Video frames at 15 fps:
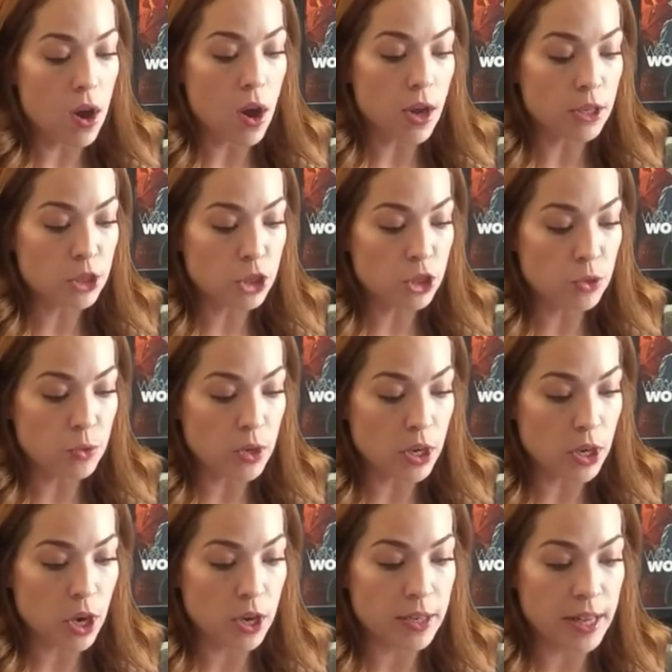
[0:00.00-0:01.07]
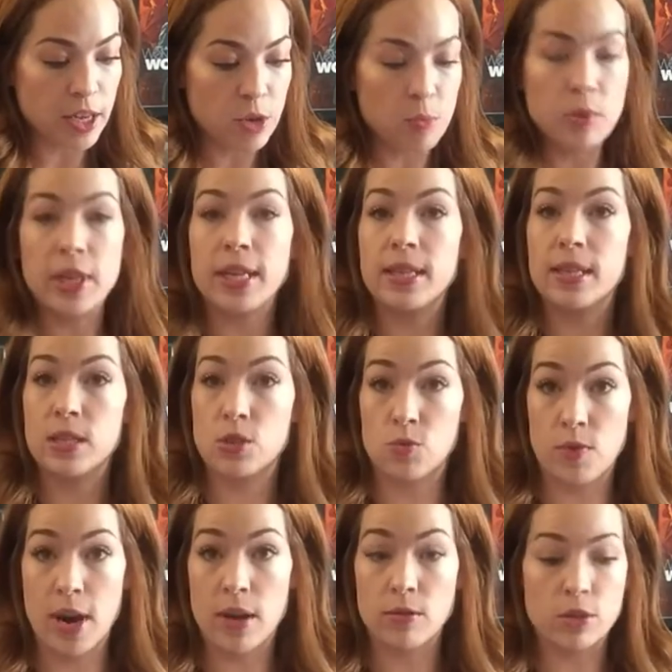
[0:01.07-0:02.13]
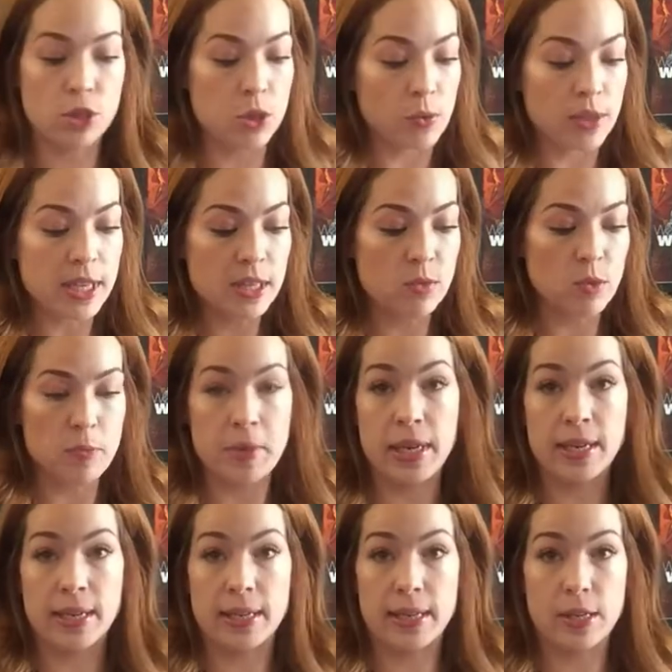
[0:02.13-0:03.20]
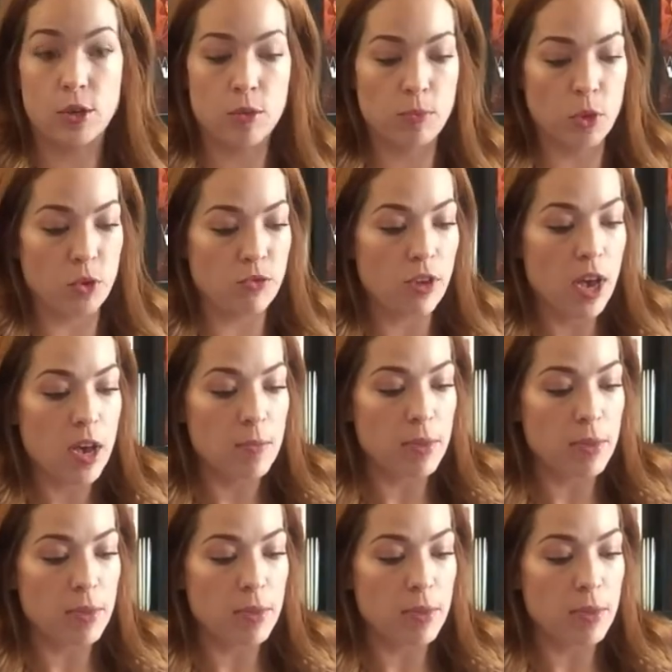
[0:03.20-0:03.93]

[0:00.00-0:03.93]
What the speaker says: onto a card that you played this round. So this would be an illegal move.